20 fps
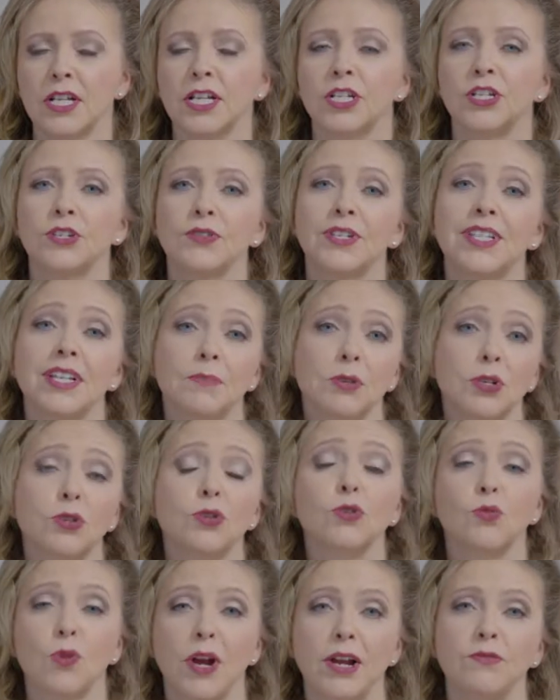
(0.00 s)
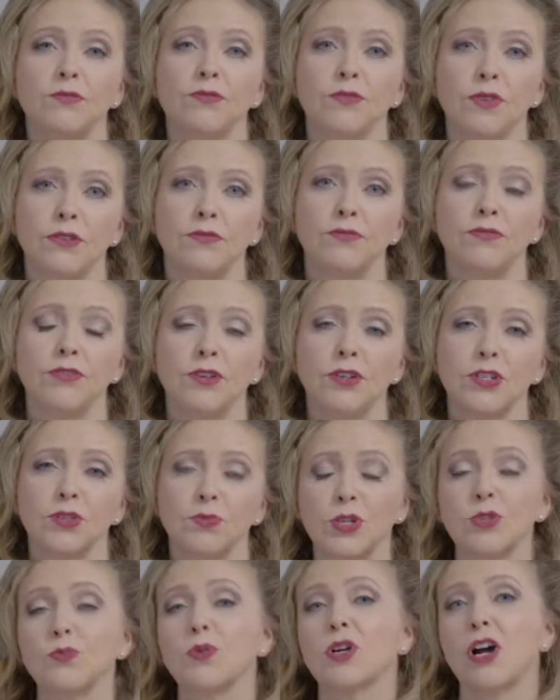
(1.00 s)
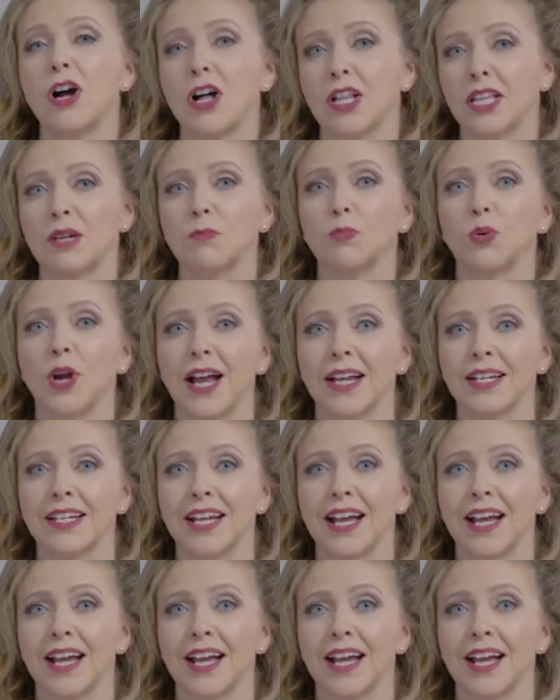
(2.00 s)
to typical grain-free foods, which we're calling Brand